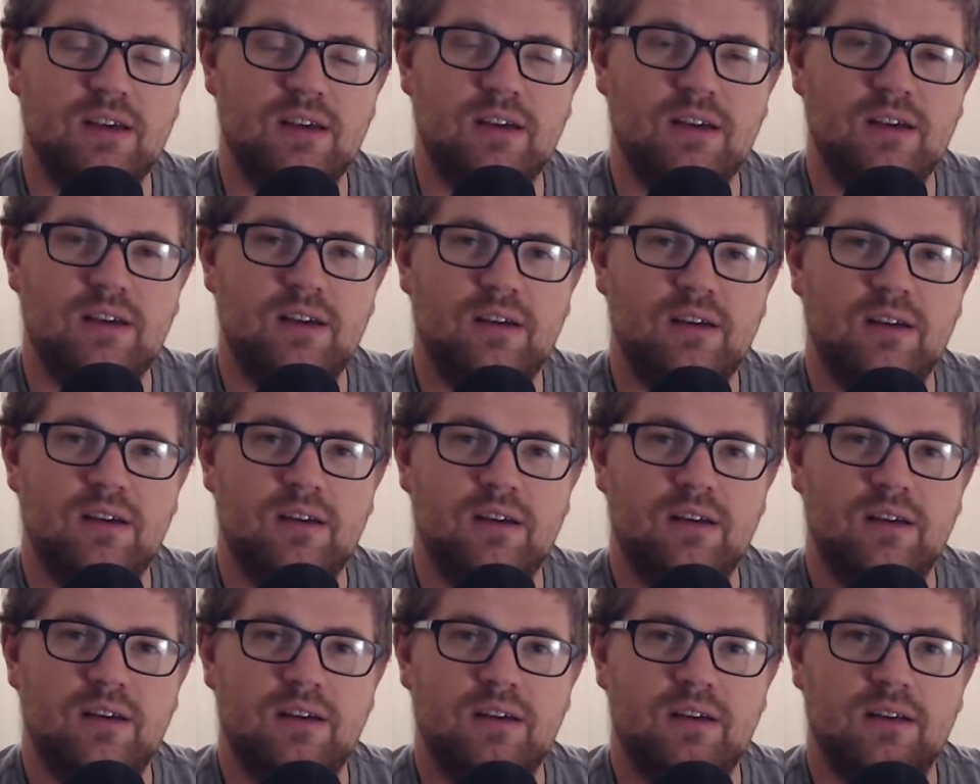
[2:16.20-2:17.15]

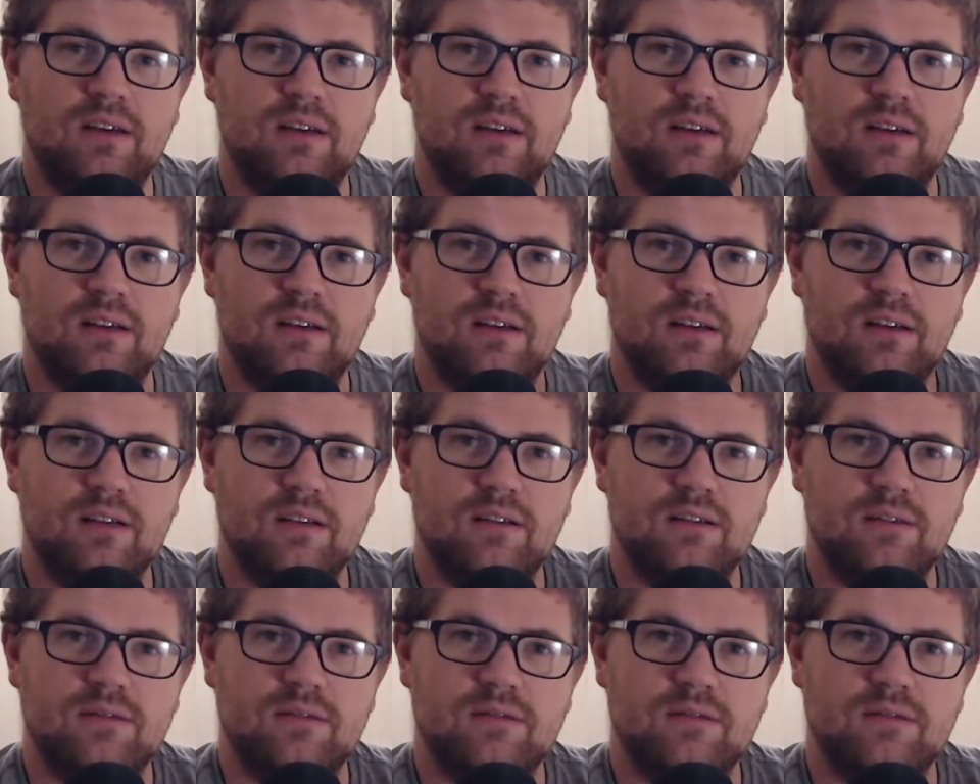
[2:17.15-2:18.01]
No one is speaking in this clip.